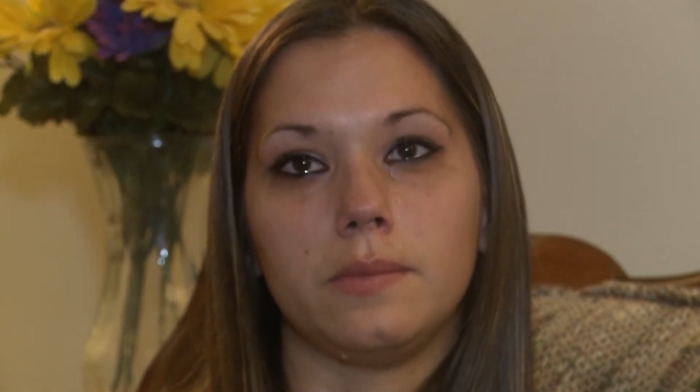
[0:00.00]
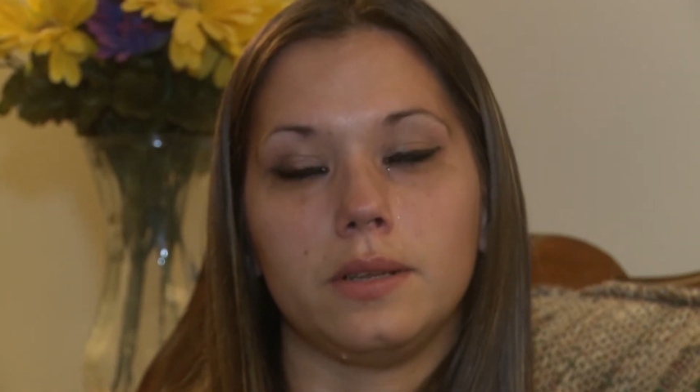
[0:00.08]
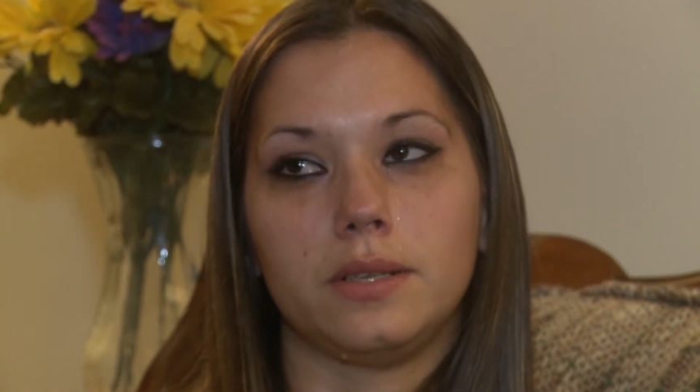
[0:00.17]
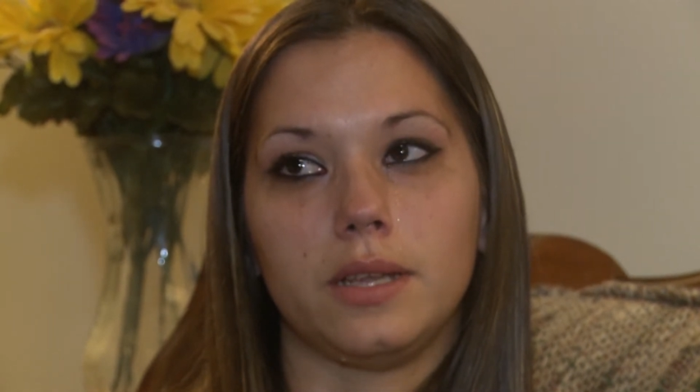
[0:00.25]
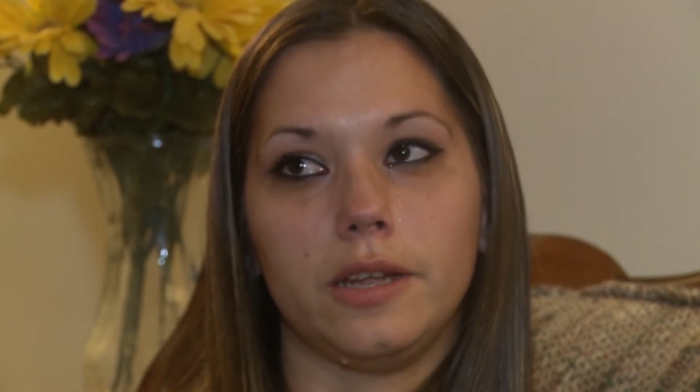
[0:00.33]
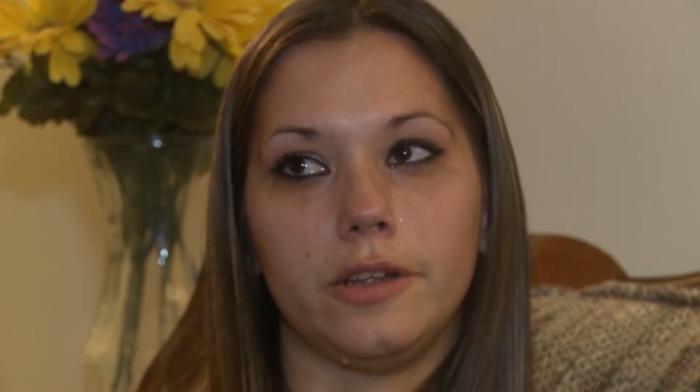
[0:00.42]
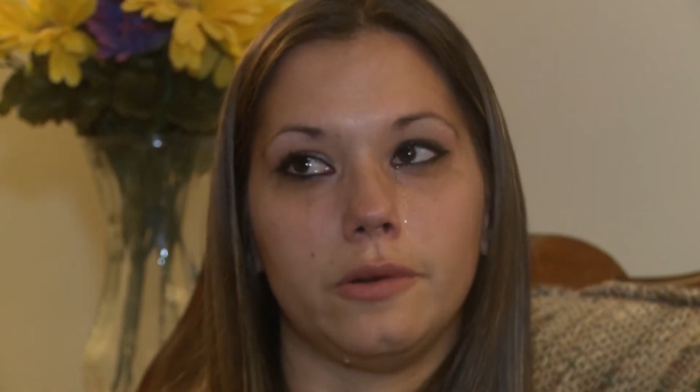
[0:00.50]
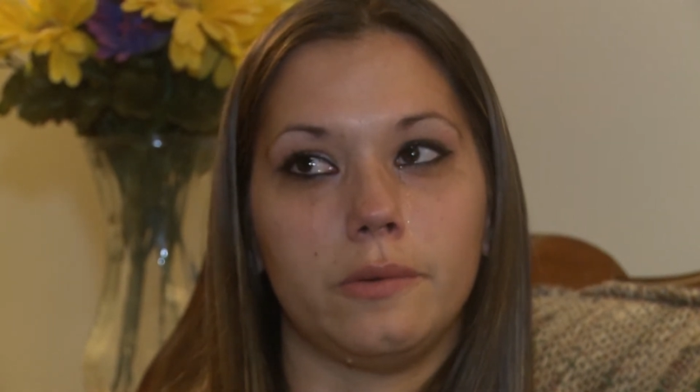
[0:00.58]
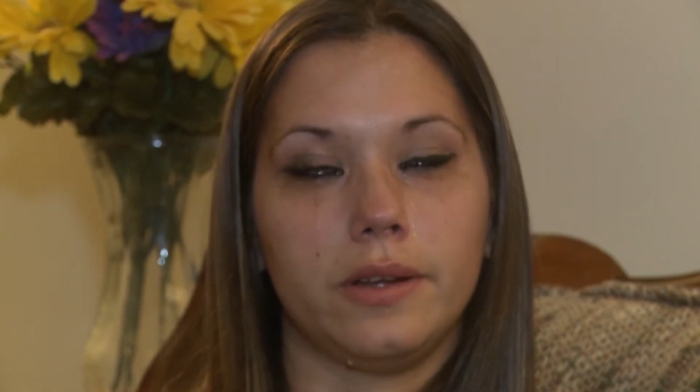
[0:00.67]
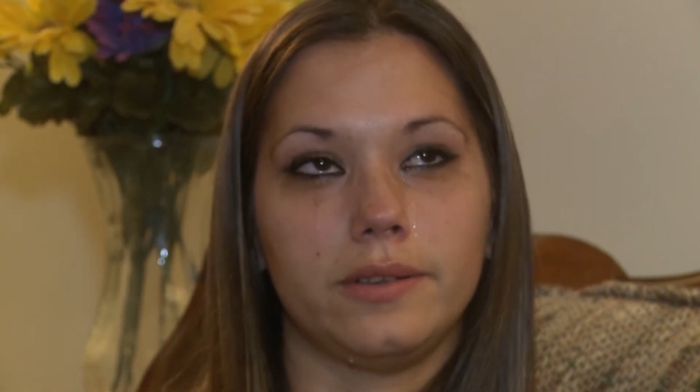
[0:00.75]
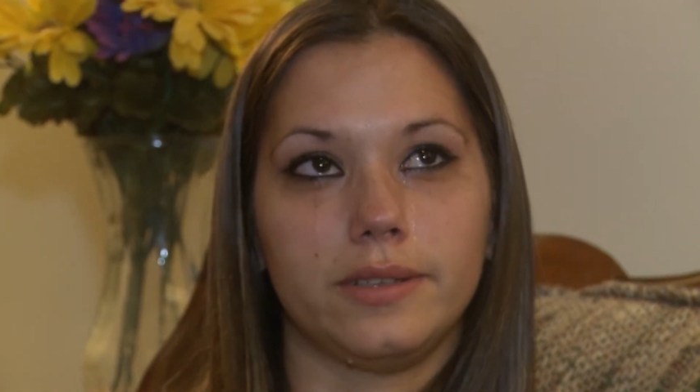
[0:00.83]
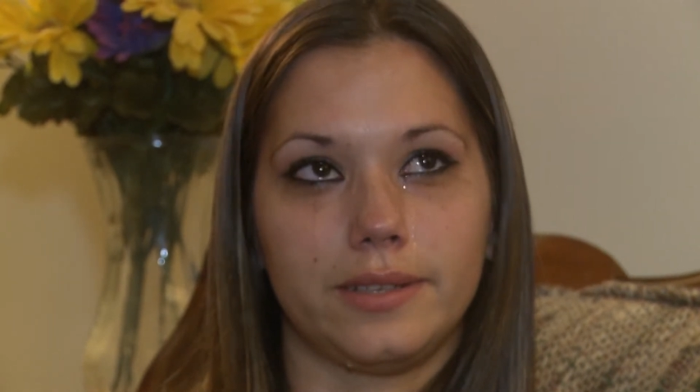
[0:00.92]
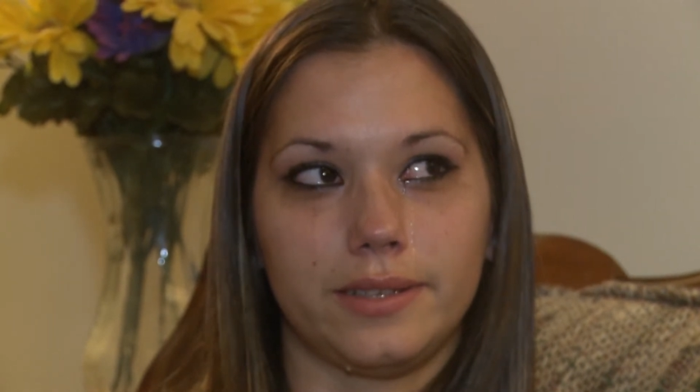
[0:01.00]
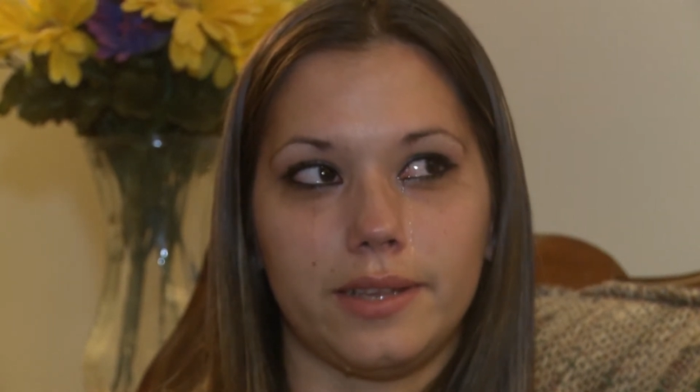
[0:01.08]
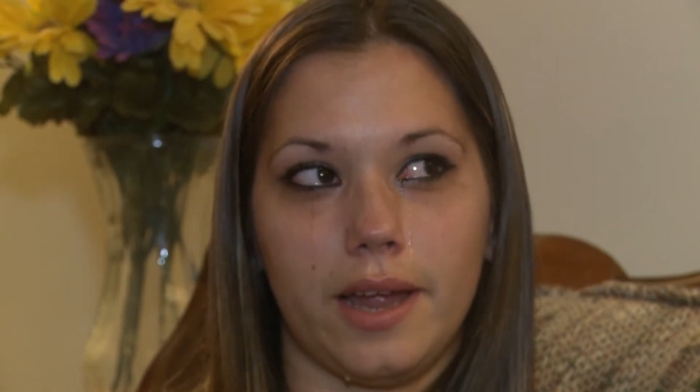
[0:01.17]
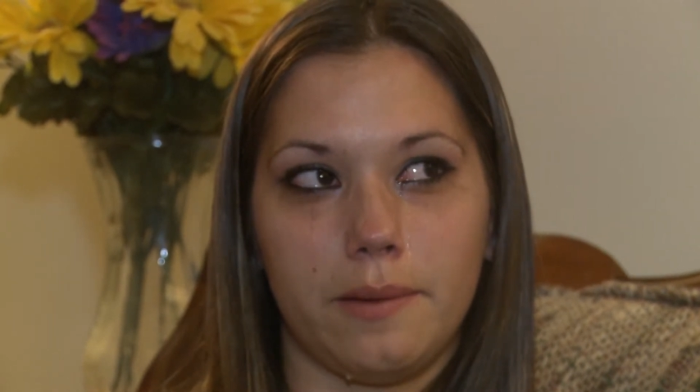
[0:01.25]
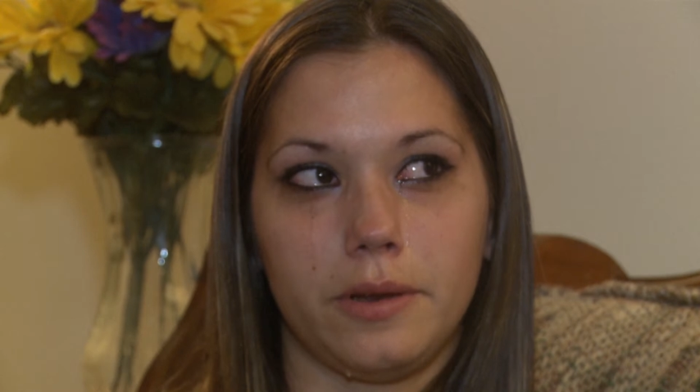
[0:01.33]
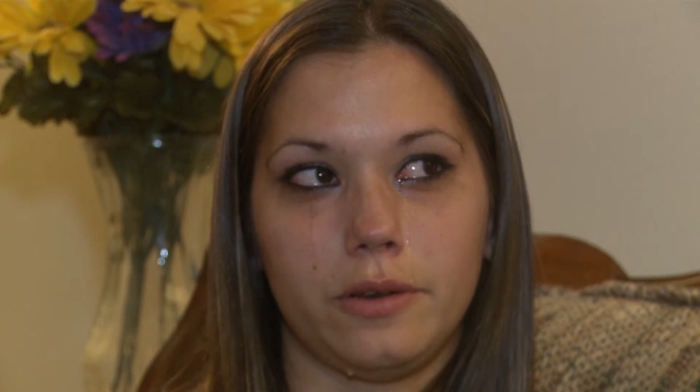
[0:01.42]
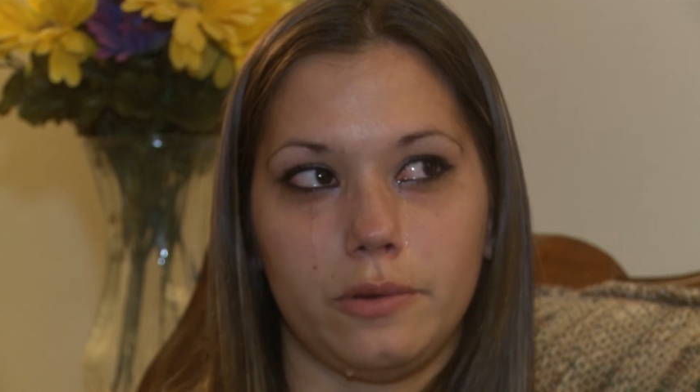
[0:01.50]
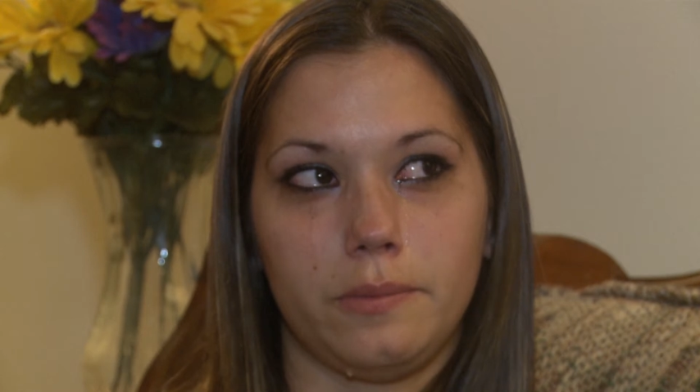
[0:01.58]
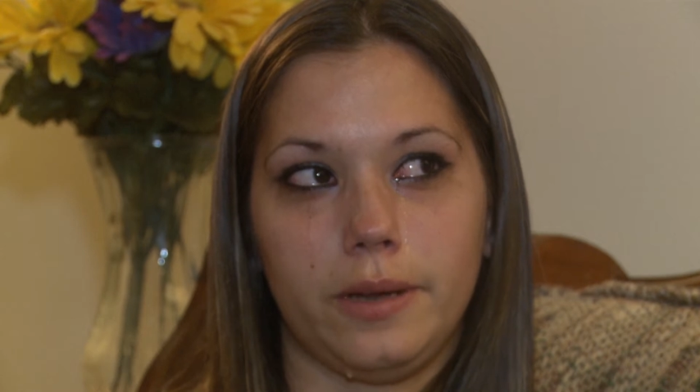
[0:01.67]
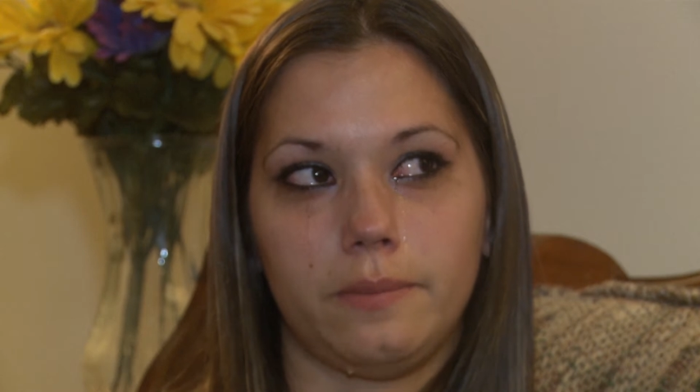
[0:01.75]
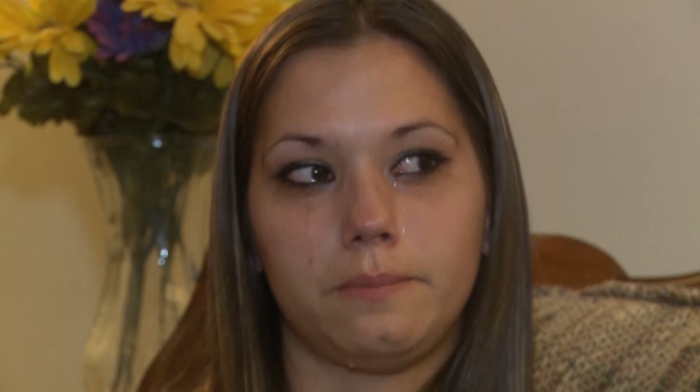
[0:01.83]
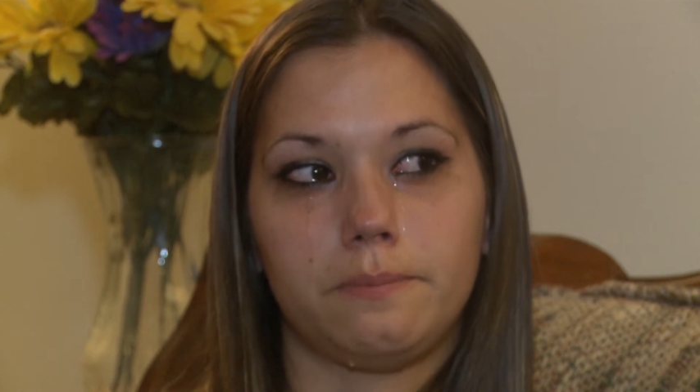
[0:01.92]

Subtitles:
and say, you know what, this is happening to me.